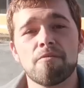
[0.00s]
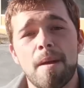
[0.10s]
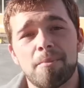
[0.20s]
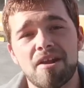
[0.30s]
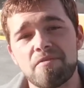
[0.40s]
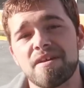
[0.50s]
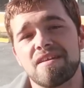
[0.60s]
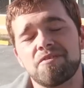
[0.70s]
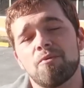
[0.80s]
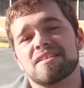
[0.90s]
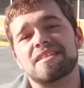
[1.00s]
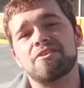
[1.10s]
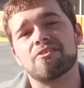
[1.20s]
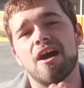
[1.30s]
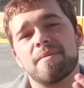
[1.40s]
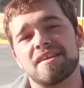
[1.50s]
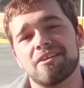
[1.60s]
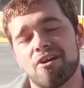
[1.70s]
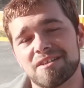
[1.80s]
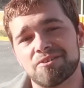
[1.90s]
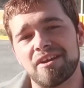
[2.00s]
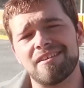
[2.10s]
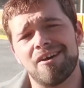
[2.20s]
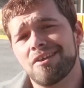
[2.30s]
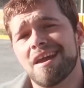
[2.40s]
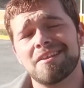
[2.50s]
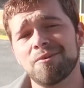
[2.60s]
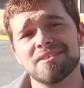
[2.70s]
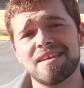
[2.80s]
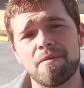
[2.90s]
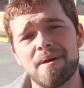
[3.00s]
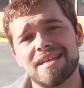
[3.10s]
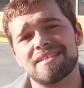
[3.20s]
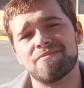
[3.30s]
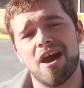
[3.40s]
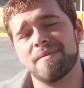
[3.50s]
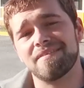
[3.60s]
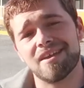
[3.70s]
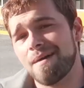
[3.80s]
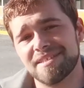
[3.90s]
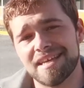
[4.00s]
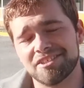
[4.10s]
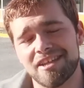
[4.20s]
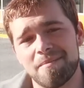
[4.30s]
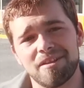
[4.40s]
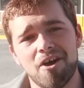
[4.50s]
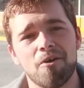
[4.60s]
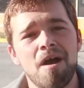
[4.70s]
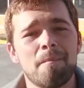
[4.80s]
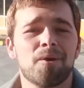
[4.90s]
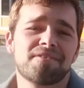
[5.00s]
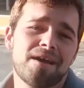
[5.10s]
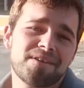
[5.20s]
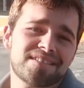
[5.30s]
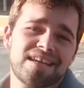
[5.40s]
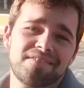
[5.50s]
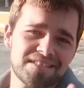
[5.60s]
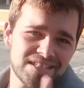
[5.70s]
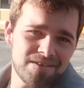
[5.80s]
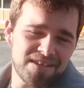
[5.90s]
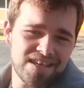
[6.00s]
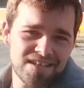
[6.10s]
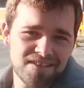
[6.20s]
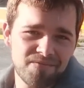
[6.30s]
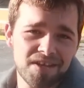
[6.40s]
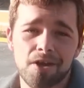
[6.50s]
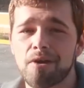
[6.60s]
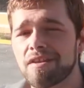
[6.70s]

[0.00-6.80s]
Remember everybody, if you want to see your comment here on screen, all you gotta do is leave a positive comment in the comment section down below. But with that being said, this is gonna be the end of the video.